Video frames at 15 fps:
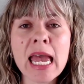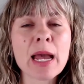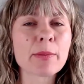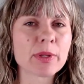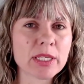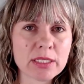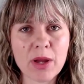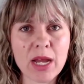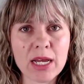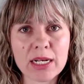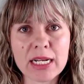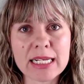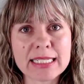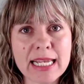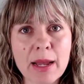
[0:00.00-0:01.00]
but this is an
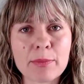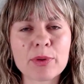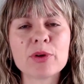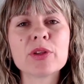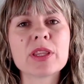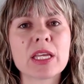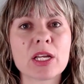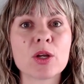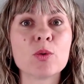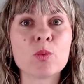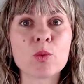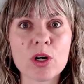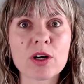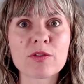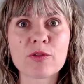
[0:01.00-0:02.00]
example that can
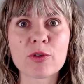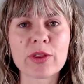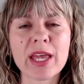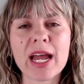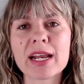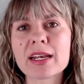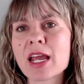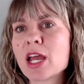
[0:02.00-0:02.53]
work for that.